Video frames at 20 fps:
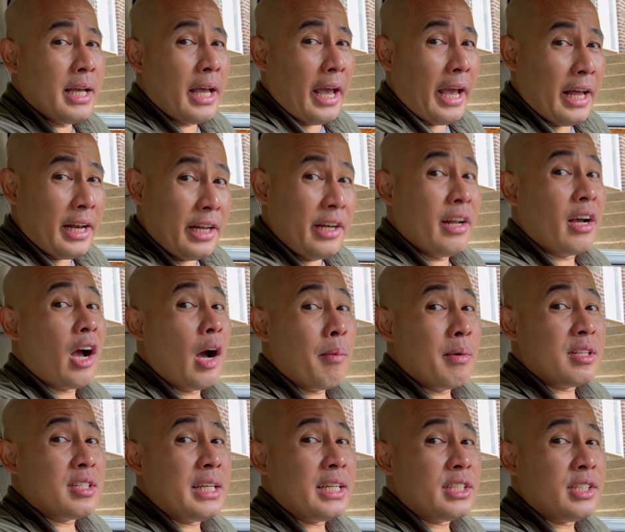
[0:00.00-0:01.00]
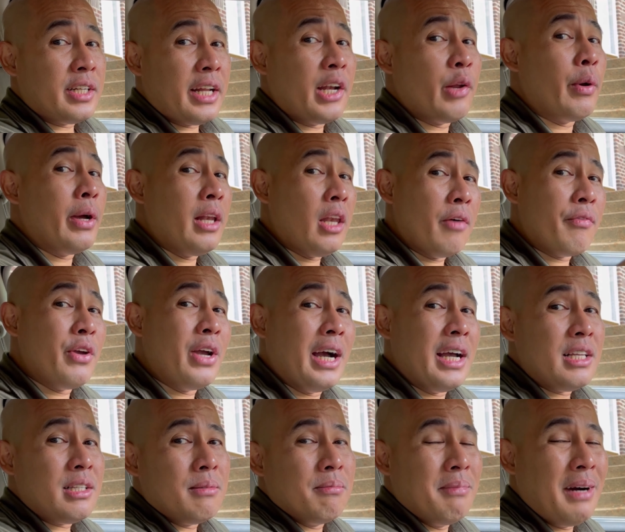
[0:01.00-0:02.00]
and in the comment section anyway love you
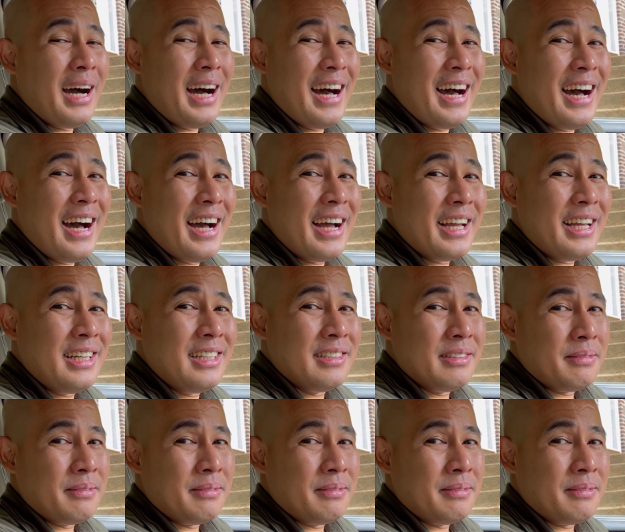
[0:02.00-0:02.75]
guys bye